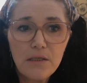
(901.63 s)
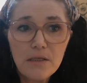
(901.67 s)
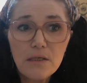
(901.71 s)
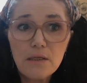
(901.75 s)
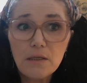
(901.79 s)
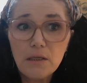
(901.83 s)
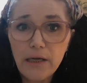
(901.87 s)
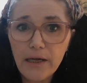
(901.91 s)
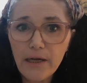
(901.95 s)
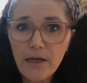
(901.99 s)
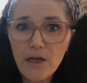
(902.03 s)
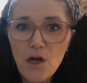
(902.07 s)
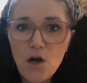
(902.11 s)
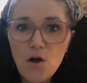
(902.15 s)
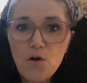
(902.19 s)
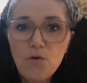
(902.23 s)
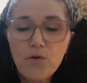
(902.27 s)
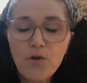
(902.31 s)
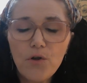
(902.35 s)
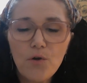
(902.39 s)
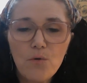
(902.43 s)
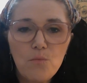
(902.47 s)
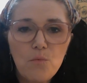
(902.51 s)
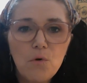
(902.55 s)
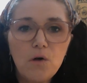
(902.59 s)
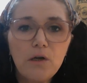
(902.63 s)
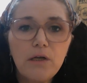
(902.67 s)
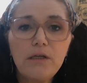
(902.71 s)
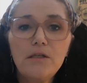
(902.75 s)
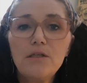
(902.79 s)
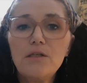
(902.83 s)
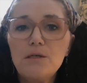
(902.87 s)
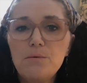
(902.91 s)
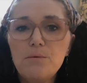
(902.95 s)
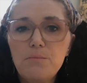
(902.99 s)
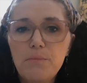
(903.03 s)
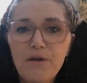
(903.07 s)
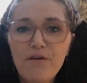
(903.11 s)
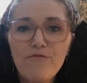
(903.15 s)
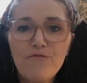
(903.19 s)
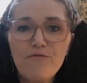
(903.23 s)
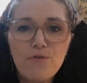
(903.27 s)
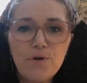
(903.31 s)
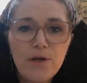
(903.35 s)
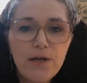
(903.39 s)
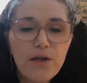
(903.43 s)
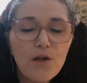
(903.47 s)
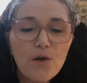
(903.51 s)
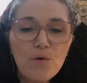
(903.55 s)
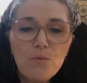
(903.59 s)
to let go. You're wanting to be
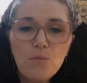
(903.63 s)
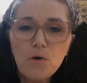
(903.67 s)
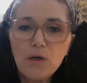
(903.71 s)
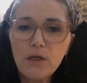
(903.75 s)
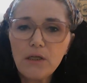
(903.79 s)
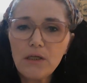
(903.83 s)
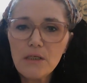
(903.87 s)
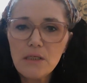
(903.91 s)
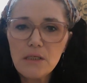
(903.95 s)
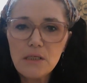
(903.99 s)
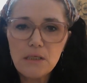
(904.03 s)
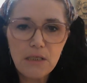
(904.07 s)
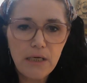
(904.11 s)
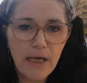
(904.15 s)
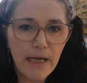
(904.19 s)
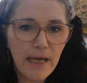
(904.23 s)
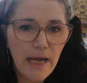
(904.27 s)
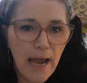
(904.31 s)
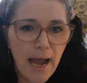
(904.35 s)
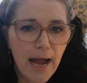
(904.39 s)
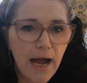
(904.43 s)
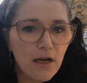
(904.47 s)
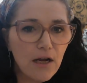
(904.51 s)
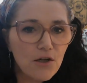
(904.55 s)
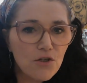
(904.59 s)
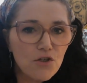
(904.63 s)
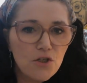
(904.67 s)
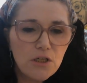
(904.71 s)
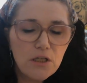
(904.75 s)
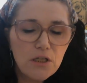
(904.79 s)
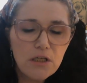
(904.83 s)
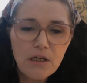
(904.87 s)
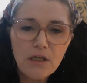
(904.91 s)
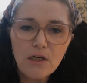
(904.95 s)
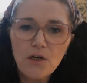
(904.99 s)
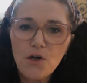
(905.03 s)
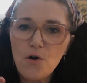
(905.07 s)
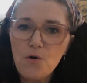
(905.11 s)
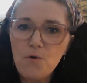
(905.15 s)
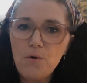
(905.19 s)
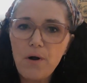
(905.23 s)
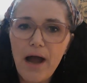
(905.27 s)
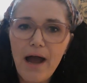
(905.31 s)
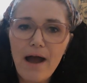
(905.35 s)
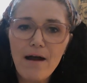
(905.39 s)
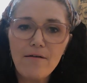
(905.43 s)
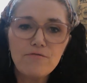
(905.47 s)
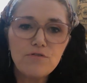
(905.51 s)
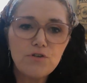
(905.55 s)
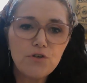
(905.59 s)
free. You're wanting to take action and go
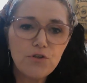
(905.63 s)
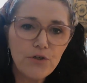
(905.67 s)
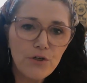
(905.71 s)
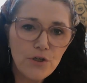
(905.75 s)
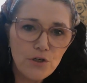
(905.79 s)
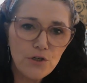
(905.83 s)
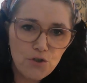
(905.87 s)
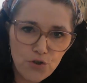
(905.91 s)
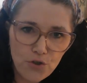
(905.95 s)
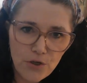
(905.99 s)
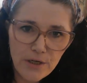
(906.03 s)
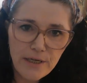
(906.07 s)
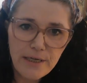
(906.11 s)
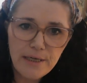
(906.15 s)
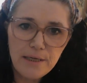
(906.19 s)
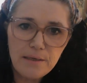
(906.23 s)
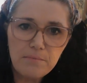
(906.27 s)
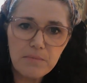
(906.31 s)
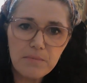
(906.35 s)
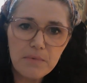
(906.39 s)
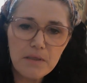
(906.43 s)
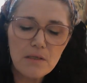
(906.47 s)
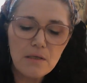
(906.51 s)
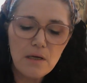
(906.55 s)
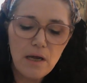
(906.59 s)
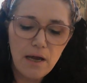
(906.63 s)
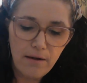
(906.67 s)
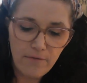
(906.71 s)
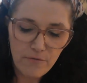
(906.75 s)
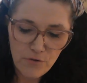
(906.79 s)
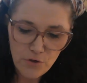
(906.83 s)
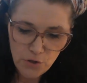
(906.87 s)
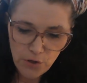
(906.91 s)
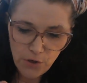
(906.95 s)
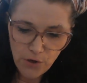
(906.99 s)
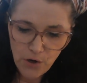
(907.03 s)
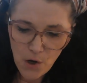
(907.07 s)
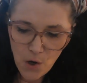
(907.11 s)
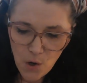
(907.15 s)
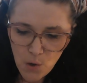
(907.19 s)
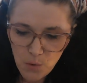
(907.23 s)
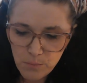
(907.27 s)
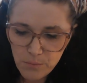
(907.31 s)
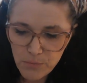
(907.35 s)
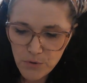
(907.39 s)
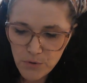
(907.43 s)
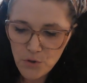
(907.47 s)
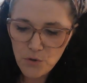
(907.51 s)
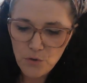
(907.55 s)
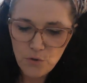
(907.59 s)
after your dreams, after your
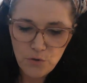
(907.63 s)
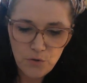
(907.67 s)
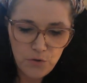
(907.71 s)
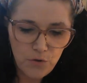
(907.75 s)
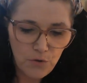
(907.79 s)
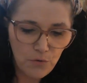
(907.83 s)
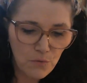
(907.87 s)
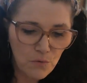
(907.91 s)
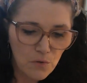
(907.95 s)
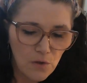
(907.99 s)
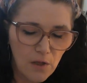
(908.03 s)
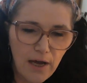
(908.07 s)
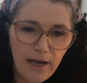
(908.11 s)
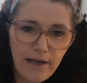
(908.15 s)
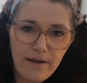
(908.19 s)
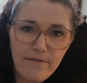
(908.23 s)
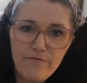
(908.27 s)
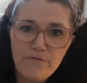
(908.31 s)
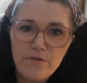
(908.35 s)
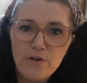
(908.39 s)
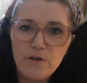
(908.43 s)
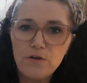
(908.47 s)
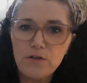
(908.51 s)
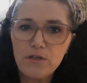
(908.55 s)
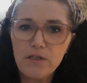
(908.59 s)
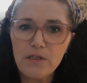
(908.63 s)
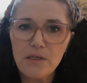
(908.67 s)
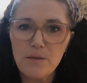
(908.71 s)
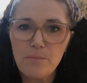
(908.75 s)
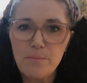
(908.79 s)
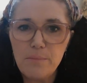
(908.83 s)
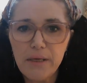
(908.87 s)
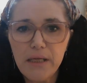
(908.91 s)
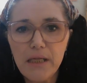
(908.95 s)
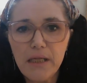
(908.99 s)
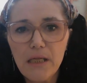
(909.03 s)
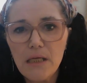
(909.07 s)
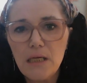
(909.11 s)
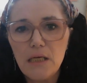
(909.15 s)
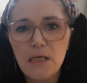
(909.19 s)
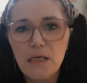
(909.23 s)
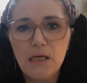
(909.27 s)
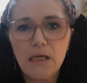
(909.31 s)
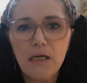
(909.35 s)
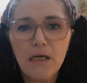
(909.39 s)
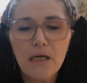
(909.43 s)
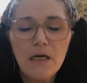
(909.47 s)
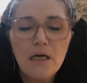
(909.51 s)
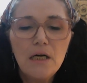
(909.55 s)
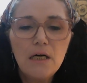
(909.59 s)
hopes, your new life, your
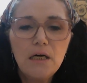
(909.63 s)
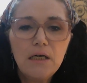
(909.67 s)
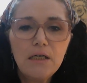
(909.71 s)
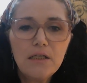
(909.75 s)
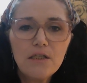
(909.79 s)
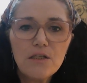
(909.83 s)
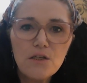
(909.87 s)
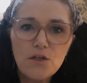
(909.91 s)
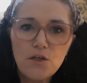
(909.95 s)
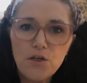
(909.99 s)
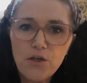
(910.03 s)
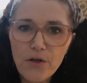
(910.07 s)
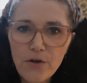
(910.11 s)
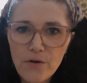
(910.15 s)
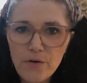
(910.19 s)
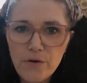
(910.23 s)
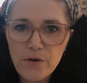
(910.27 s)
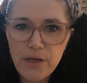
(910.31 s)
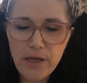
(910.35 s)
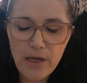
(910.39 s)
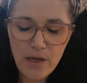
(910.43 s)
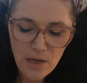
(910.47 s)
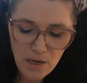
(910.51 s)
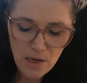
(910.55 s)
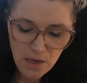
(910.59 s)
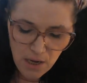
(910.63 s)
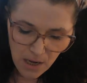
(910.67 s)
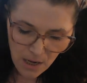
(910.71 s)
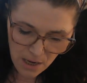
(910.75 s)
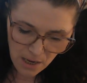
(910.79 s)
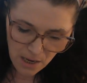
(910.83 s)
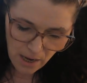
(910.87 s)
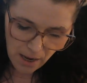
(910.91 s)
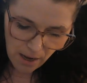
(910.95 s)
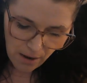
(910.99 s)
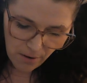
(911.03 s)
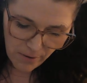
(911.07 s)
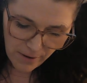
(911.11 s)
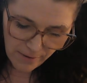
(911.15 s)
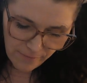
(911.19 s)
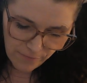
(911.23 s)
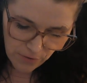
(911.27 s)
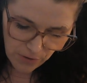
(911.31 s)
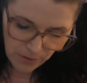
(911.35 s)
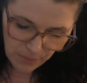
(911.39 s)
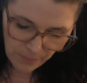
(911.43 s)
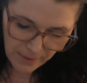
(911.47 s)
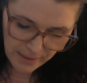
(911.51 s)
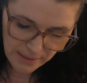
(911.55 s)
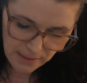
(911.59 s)
stability, security, however
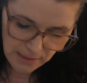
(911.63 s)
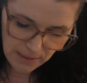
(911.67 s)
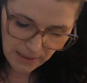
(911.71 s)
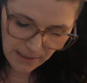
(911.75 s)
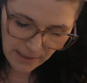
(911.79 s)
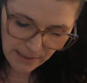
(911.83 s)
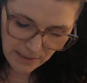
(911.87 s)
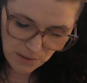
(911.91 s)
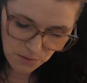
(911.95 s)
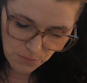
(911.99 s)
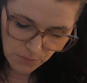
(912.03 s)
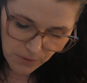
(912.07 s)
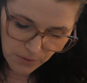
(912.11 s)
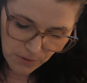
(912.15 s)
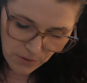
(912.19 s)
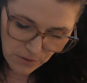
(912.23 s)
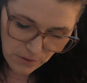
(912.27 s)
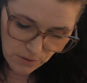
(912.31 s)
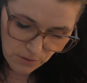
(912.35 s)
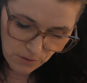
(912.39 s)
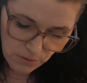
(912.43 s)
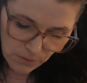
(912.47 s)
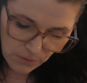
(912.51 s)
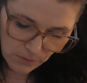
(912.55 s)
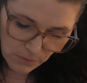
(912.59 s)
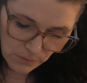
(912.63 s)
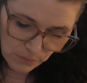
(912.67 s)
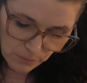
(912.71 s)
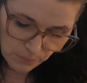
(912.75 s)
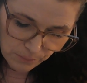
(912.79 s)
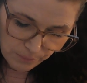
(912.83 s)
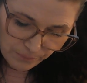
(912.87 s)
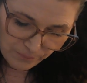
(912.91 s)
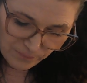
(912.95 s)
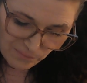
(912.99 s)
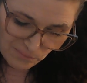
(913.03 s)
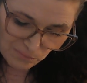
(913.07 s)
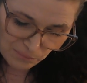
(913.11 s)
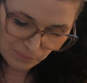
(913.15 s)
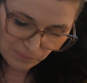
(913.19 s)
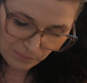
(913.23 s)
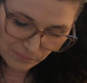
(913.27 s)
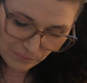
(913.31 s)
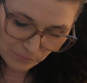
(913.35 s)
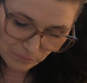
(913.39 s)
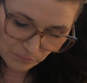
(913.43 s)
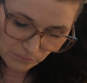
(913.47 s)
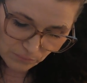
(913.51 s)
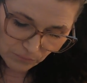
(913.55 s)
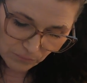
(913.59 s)
it resonates with you.
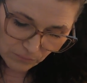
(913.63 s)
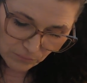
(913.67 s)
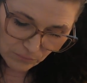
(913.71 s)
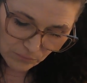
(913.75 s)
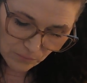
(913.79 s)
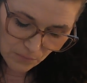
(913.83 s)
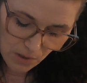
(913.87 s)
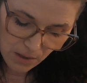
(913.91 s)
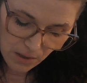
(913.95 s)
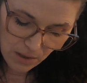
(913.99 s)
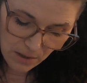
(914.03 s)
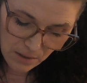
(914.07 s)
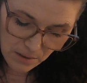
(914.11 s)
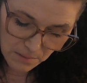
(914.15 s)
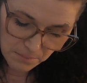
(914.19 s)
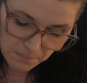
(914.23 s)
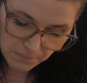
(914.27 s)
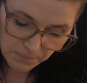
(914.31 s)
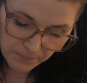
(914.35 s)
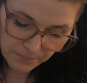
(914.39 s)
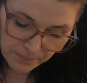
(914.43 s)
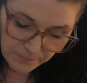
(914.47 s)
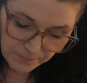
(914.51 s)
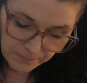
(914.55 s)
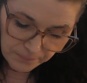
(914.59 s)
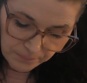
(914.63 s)
Um,